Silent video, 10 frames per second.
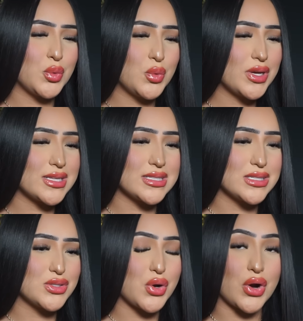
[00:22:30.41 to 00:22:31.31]
who is
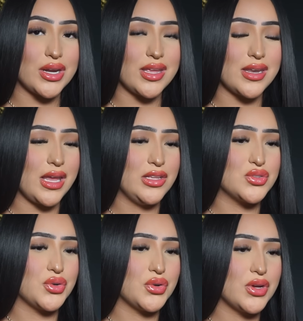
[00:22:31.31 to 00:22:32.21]
this guardian
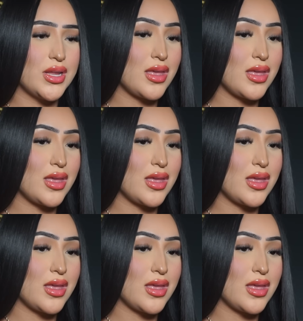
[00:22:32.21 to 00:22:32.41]
angel?